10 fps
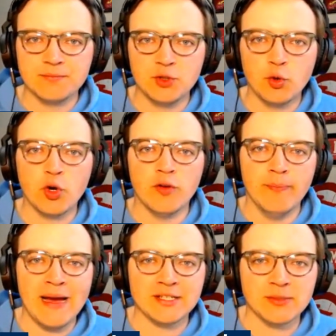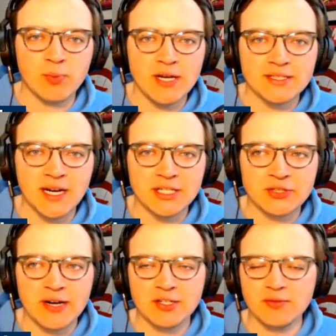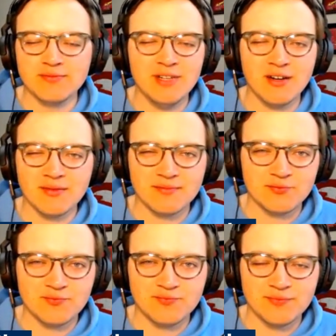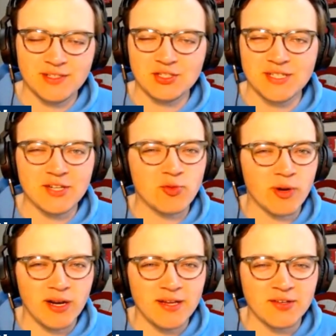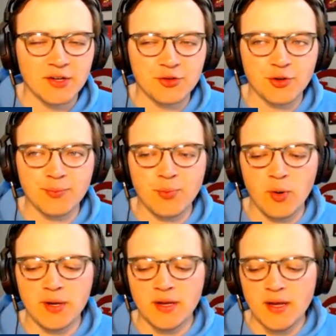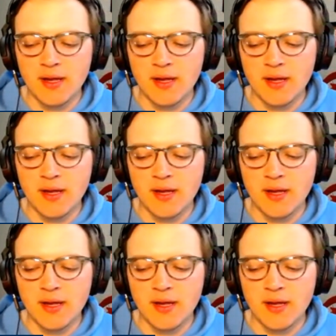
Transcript: you could have matched a price contract to. No, it just is what it is at a certain point.